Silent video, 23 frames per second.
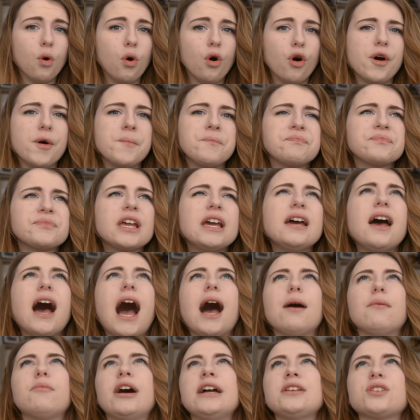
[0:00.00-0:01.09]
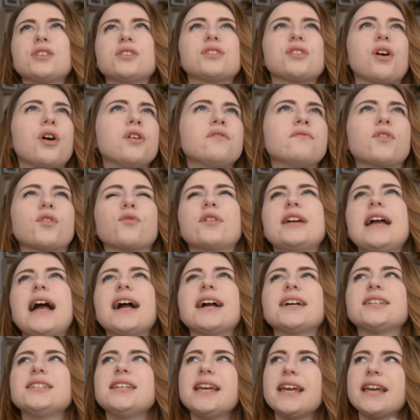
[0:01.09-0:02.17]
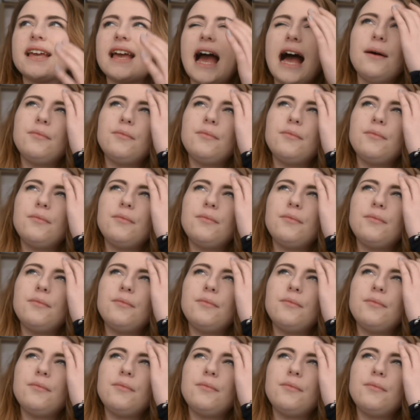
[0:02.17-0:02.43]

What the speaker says: or am I just overreacting?